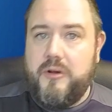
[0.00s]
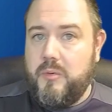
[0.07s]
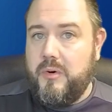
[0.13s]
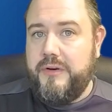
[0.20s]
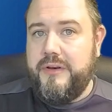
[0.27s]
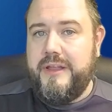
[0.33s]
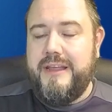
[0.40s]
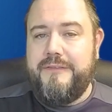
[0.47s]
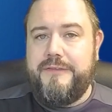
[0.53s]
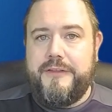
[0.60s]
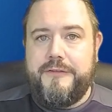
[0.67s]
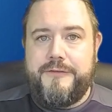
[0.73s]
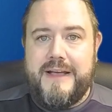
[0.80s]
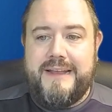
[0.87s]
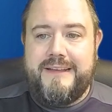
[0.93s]
I wonder if
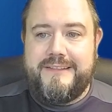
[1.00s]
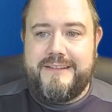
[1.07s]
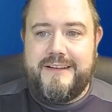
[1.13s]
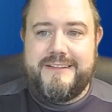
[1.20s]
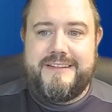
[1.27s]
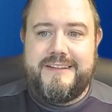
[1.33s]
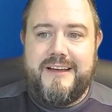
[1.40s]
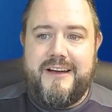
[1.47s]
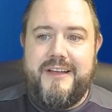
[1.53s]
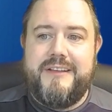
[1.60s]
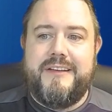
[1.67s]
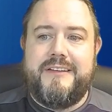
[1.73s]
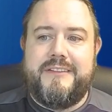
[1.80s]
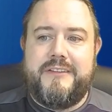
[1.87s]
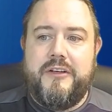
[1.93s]
the fans are starting
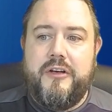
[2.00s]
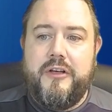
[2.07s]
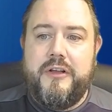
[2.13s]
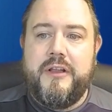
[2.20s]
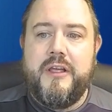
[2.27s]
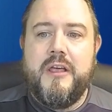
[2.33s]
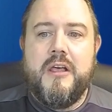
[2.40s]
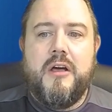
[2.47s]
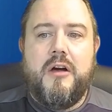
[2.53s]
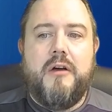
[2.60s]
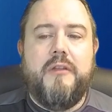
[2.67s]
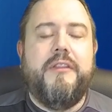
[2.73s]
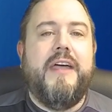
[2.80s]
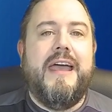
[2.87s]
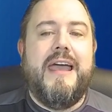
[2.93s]
to turn
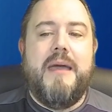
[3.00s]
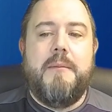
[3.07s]
on their